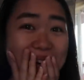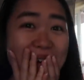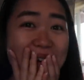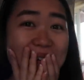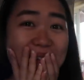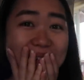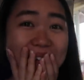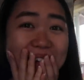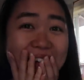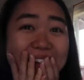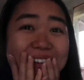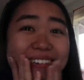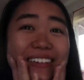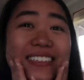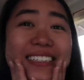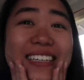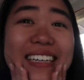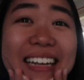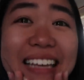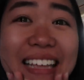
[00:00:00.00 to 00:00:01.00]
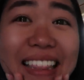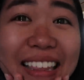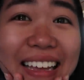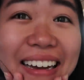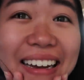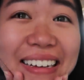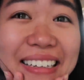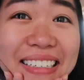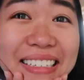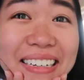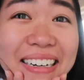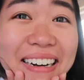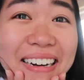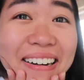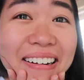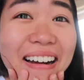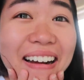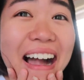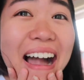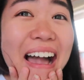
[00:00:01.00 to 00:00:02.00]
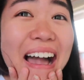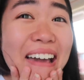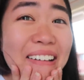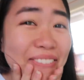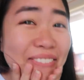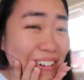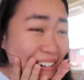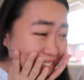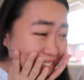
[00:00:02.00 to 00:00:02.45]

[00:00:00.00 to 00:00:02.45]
Oh my gosh, I didn't think I was gonna cry.